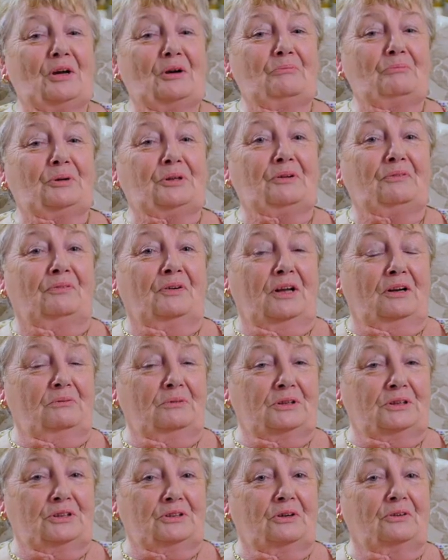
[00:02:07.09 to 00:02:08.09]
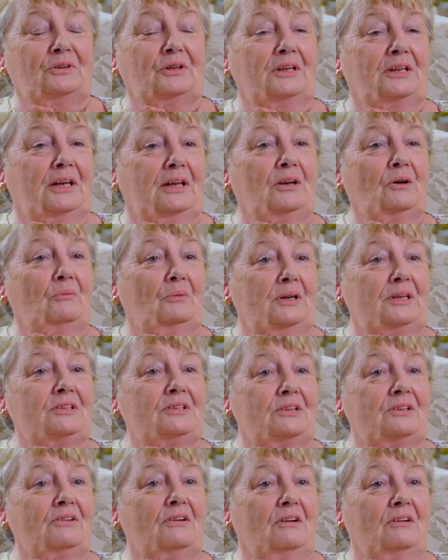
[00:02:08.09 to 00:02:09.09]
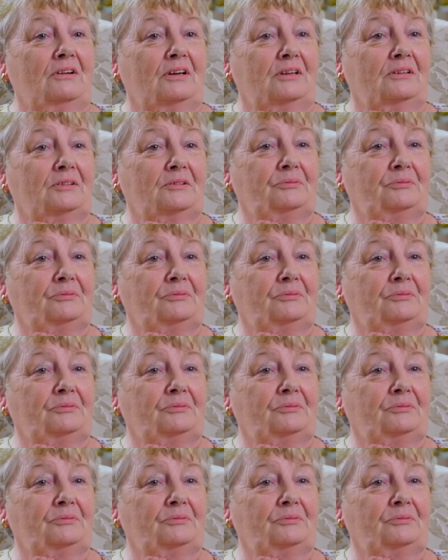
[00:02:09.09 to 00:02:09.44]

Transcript: But the following Sunday then I went to Knock.